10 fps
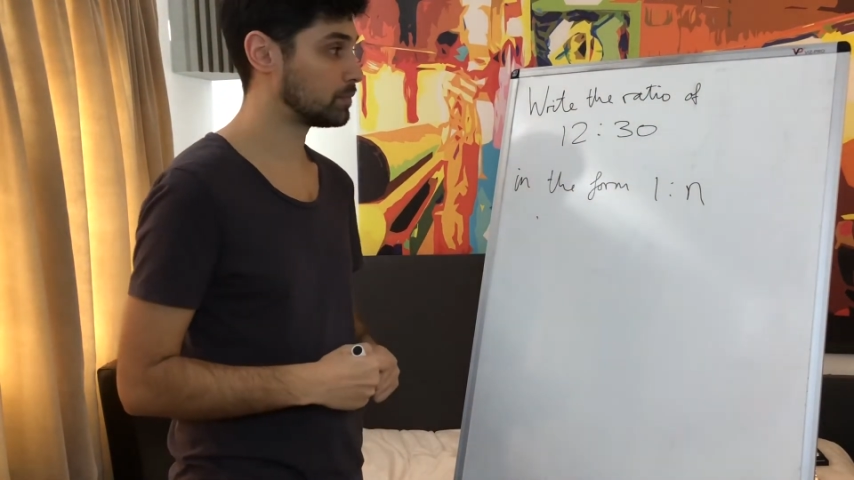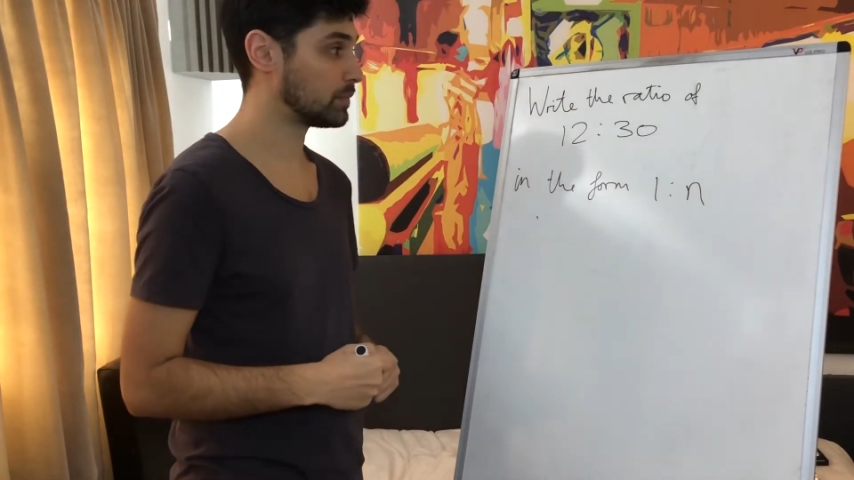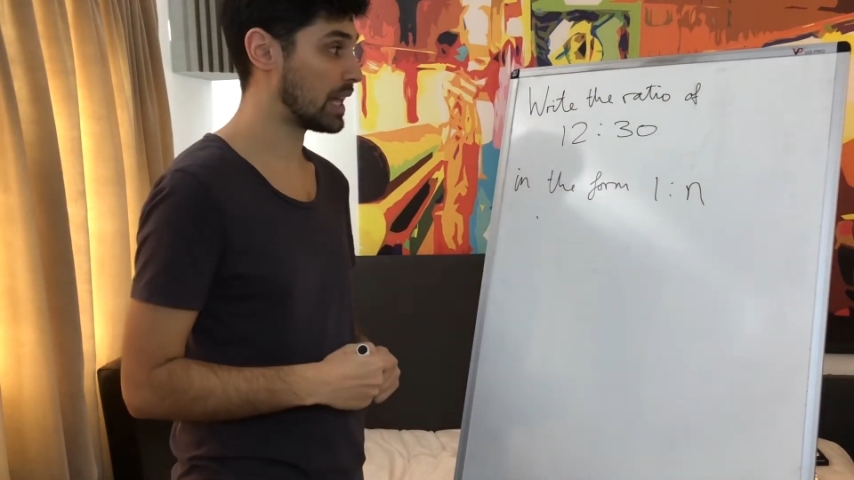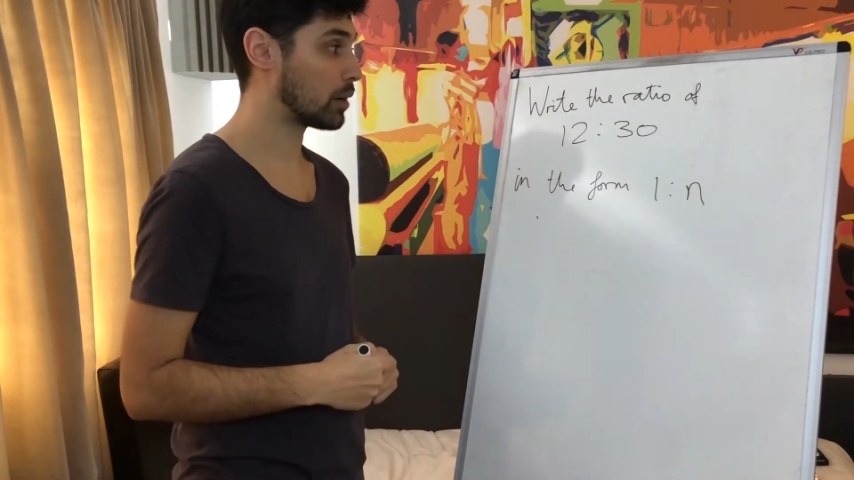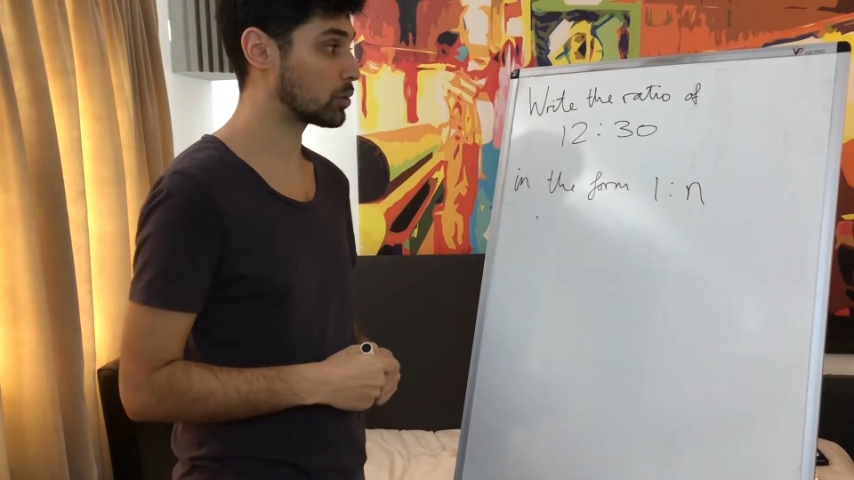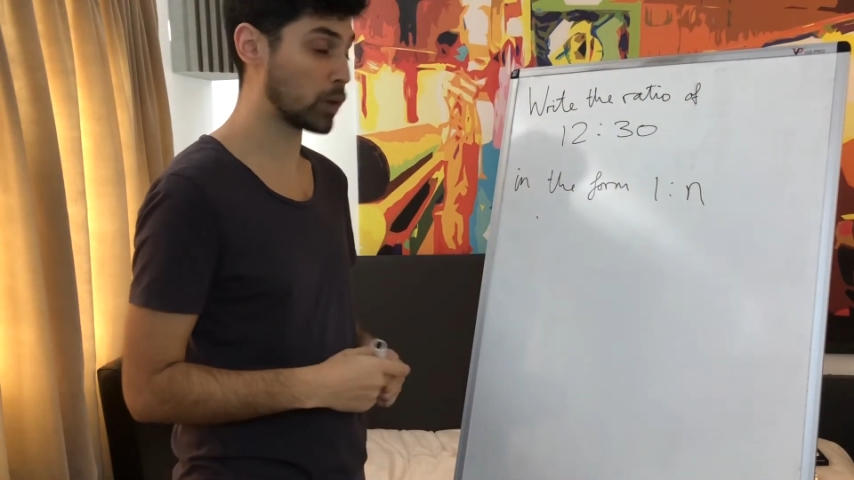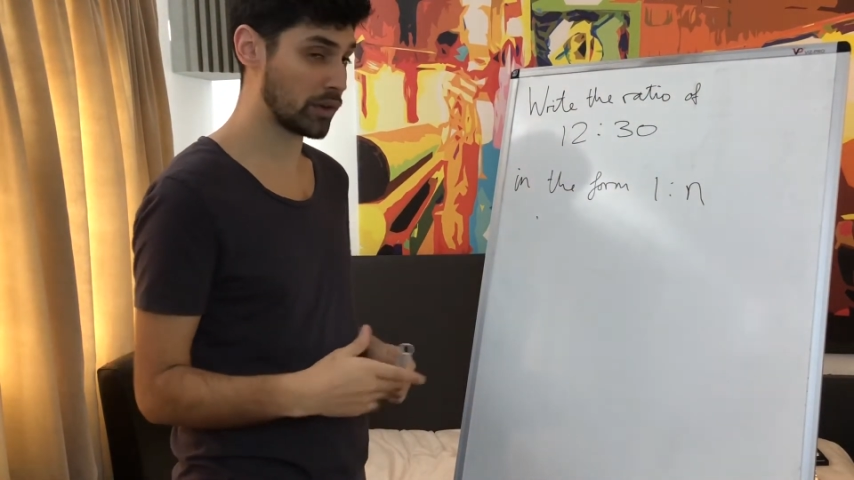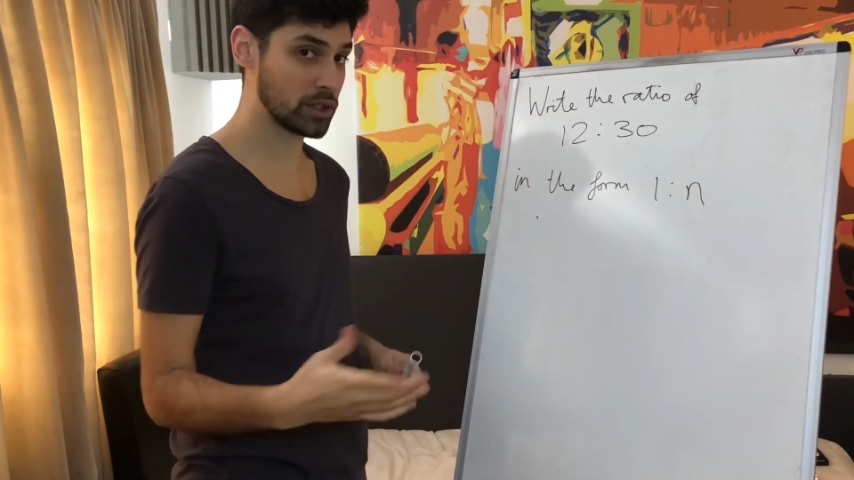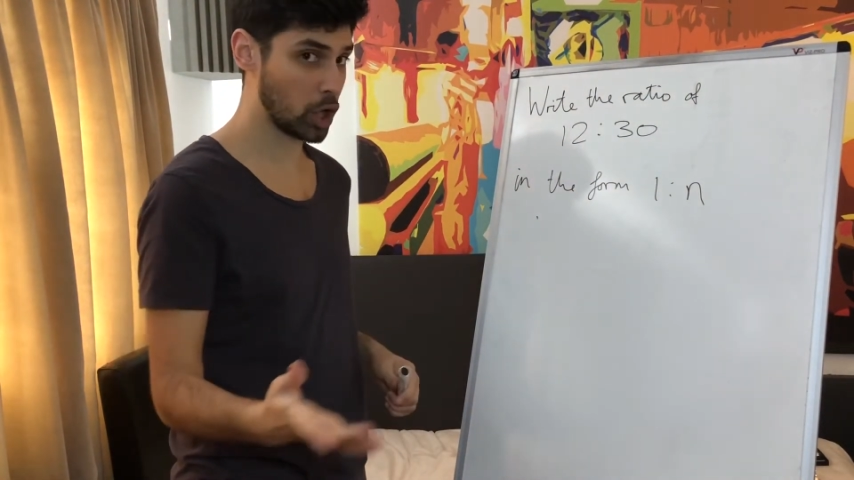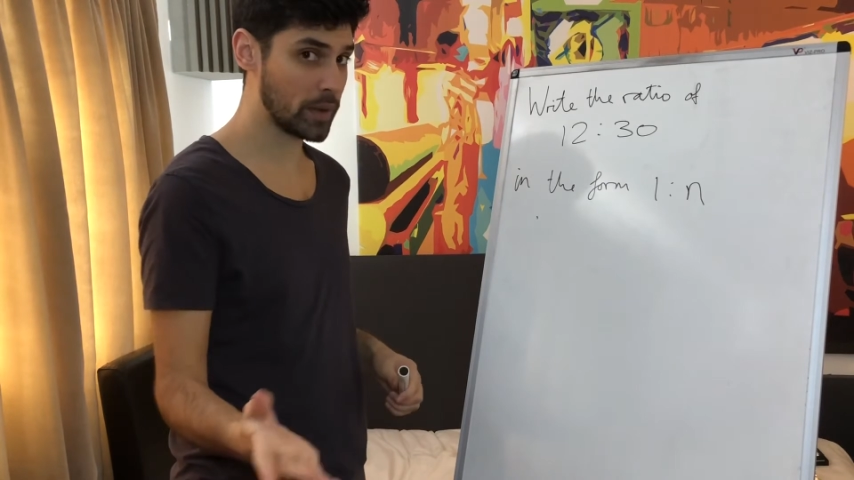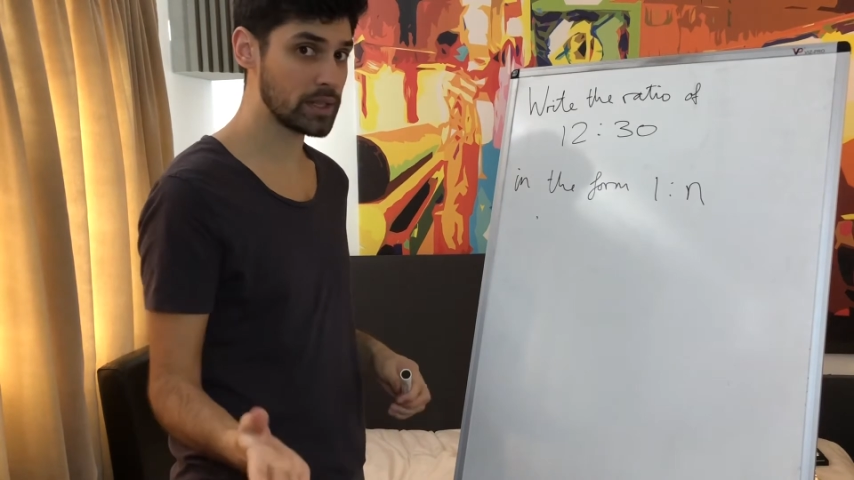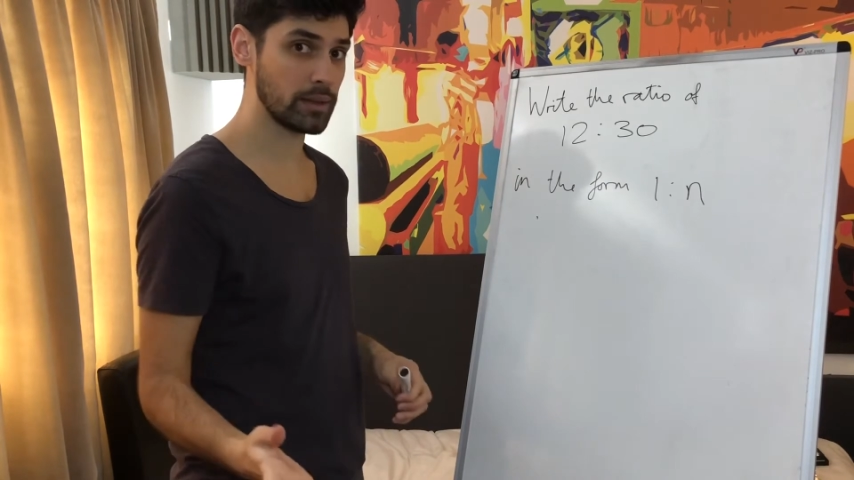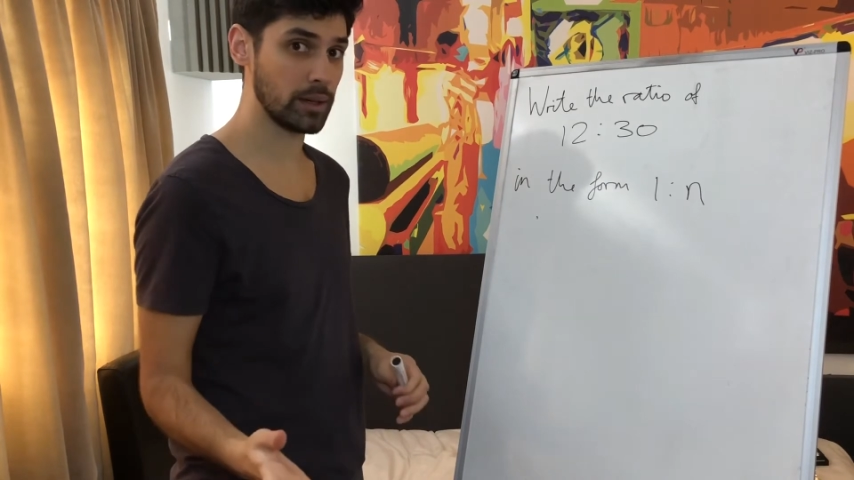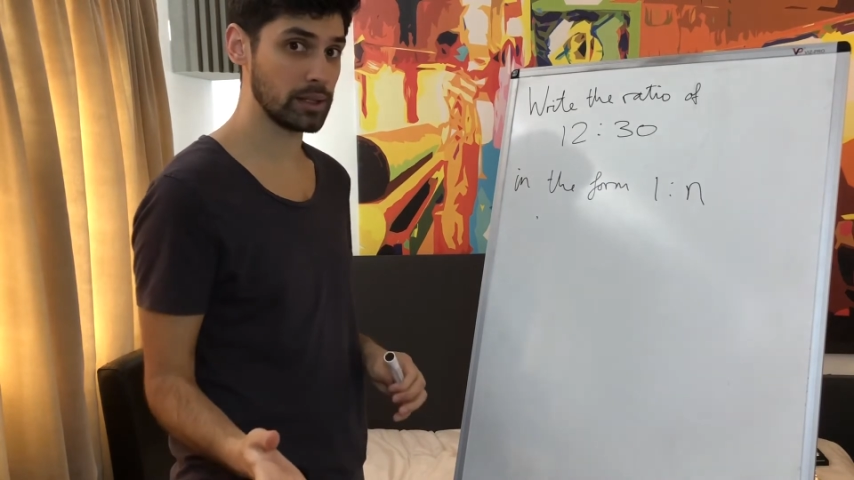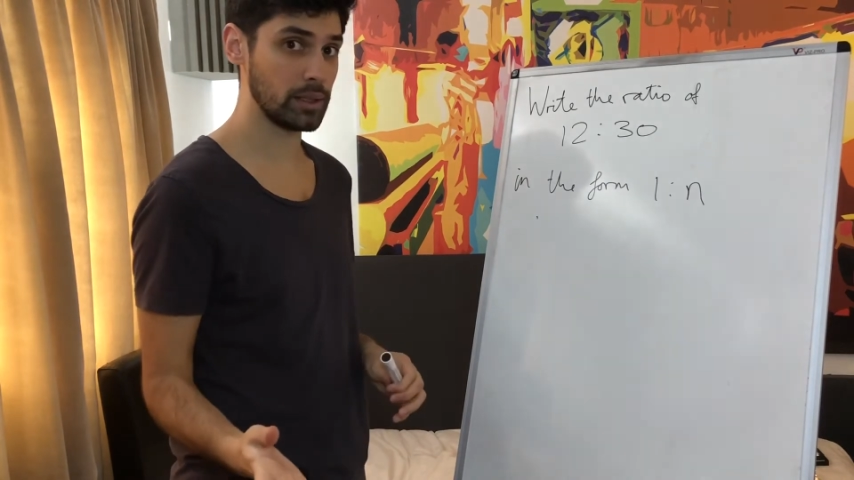Now, 12 doesn't go into
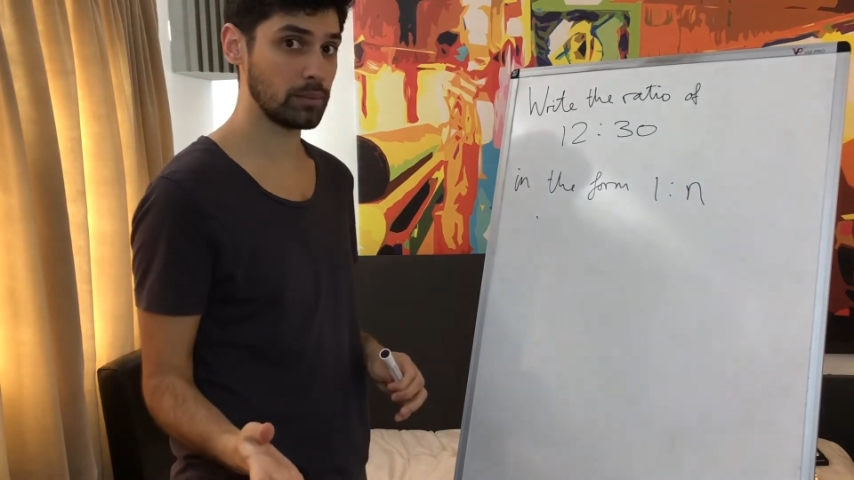30.